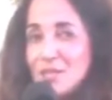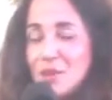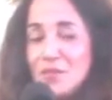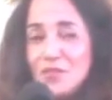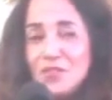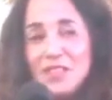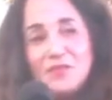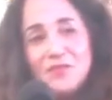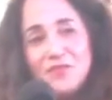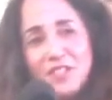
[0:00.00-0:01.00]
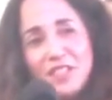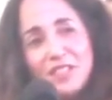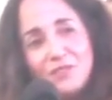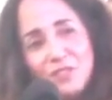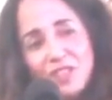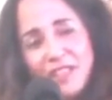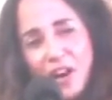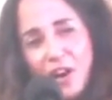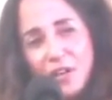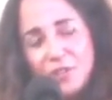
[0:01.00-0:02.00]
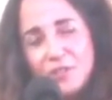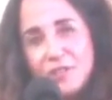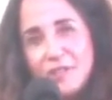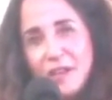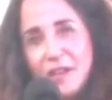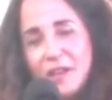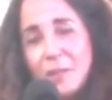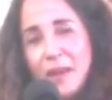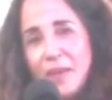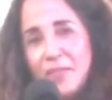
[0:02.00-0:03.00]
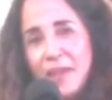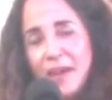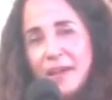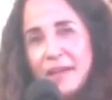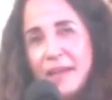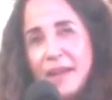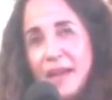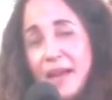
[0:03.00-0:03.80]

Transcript: So I'm feeling really honored about that.